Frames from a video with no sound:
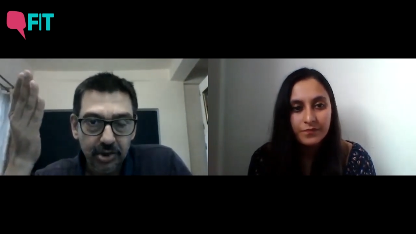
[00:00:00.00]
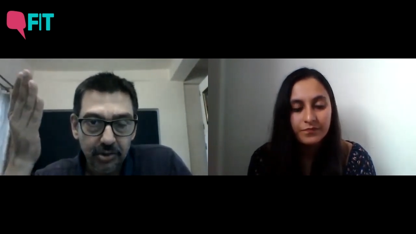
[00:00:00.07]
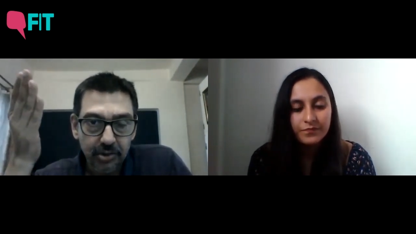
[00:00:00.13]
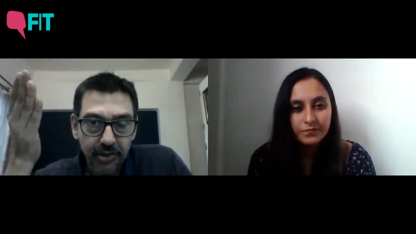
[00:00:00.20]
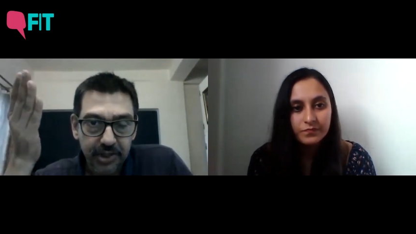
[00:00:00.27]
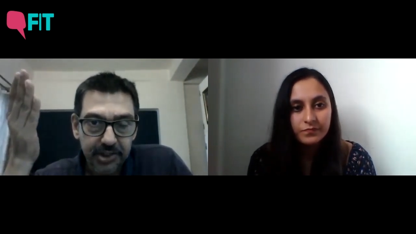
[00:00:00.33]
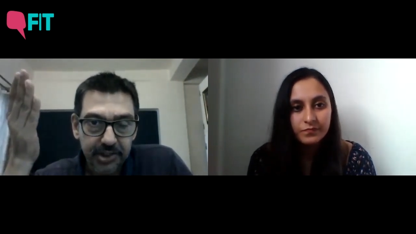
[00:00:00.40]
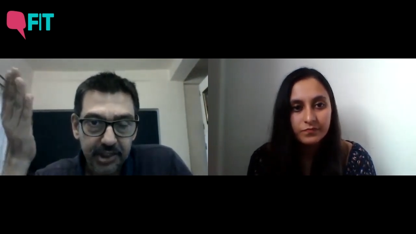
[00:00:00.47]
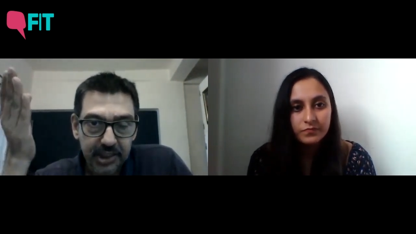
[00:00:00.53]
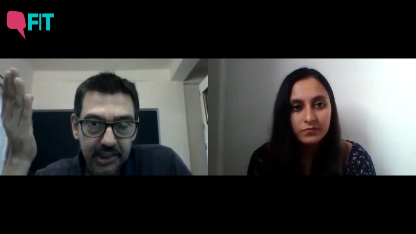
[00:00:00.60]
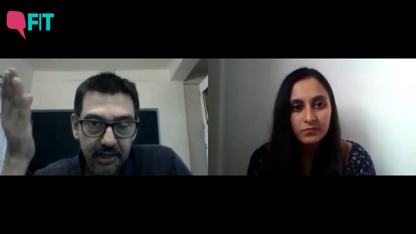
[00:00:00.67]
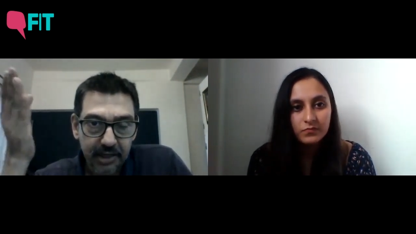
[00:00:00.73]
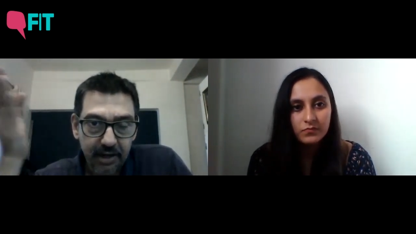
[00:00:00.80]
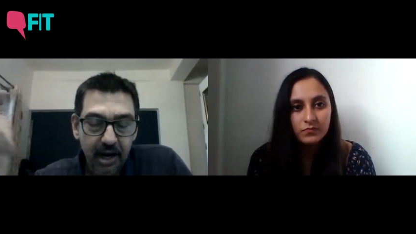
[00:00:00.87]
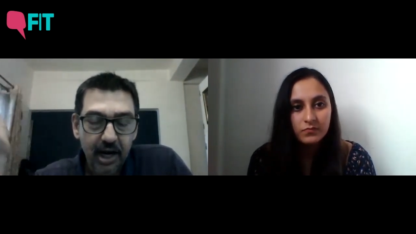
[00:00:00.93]
Speaker 1: So
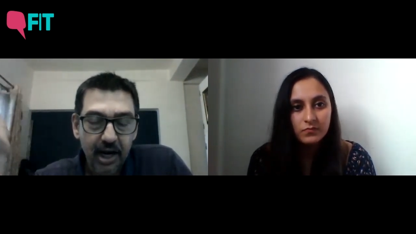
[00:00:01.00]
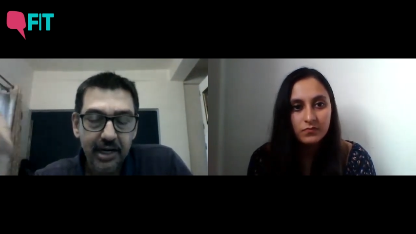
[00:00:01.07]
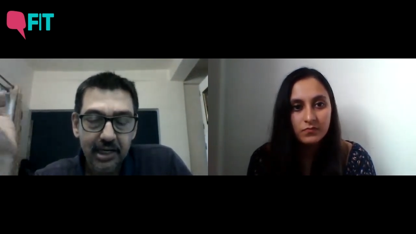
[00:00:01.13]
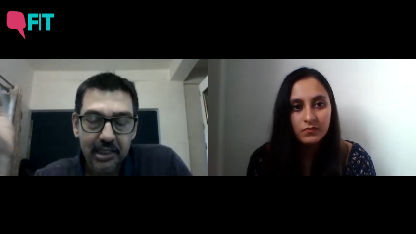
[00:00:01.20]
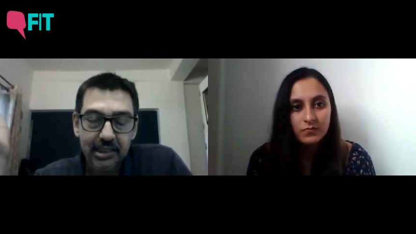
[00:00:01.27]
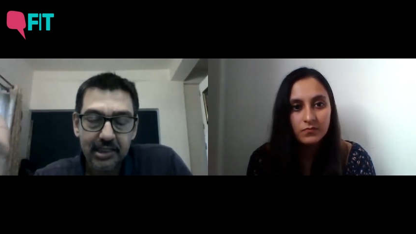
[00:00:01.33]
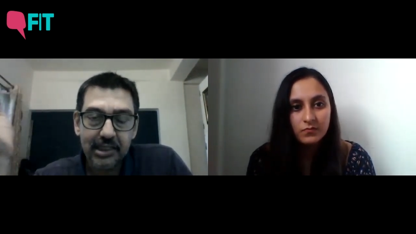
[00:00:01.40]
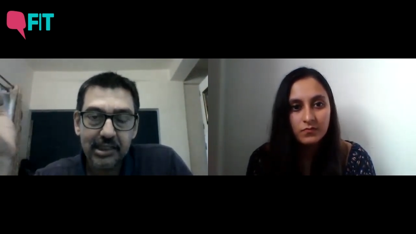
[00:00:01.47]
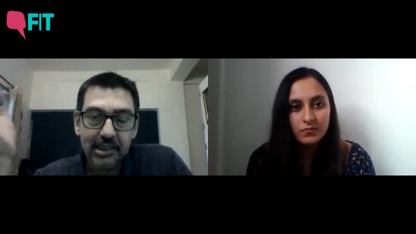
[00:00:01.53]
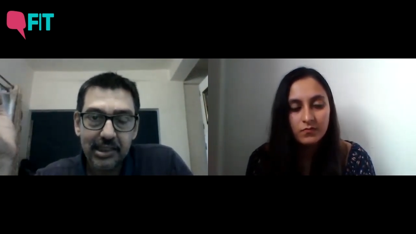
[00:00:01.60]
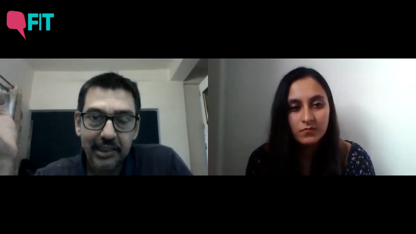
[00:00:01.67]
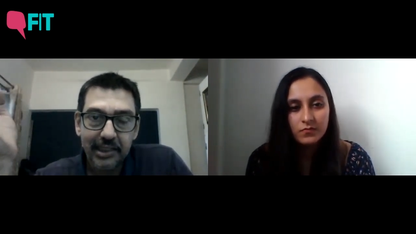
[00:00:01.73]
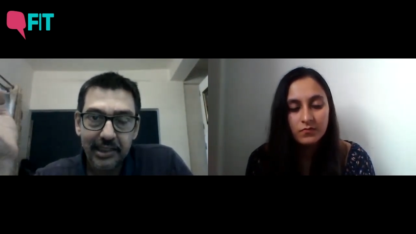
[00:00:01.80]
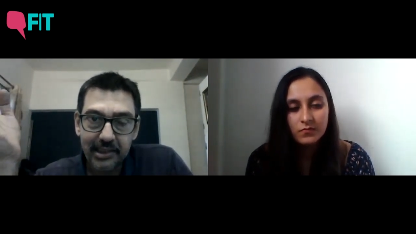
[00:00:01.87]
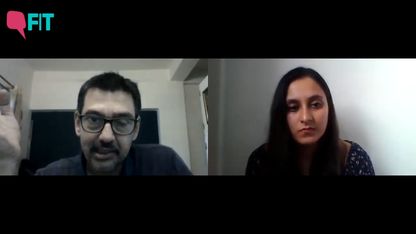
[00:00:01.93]
it's regarded as a
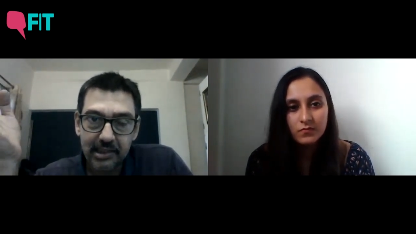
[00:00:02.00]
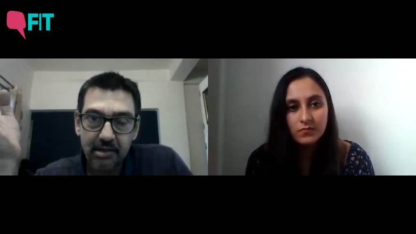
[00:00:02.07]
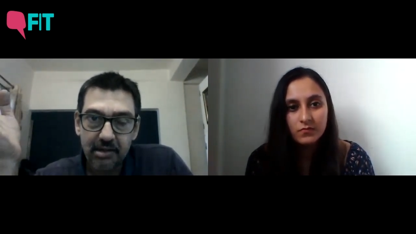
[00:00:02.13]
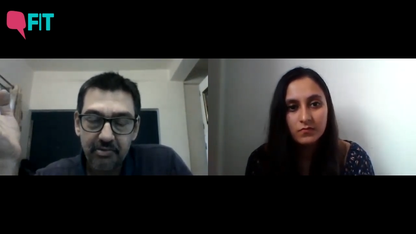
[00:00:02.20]
serious enough